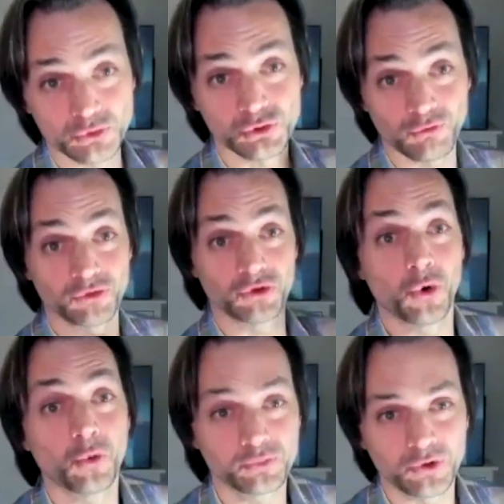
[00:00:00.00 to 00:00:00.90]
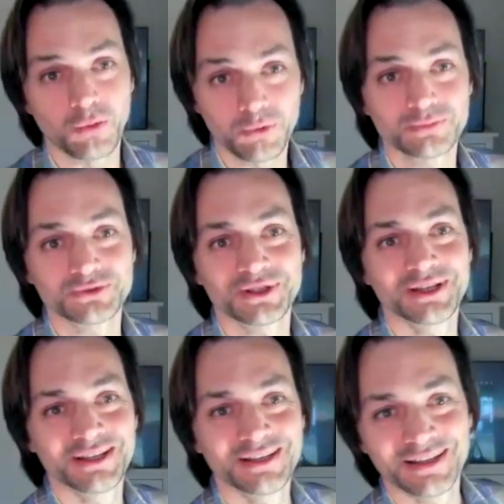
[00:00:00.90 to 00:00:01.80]
solve your problems.
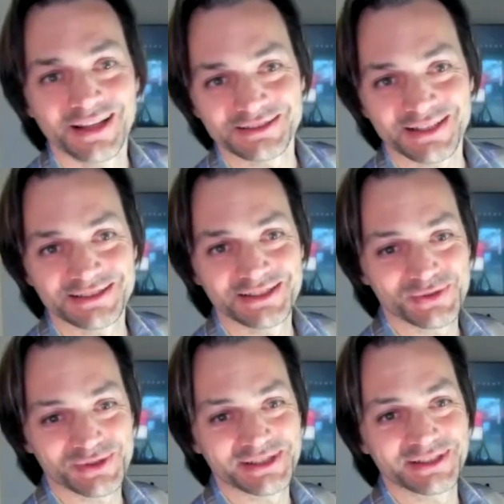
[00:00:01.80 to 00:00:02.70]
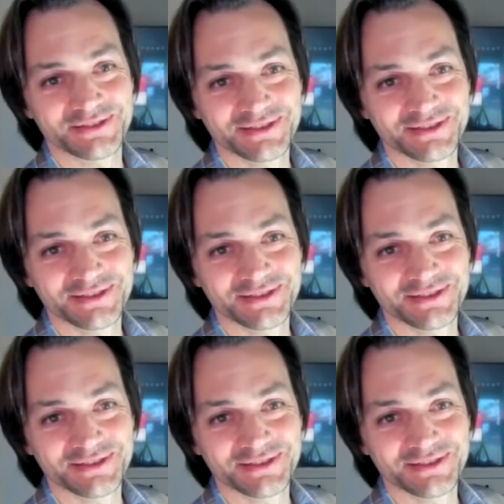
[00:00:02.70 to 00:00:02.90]
That's interesting.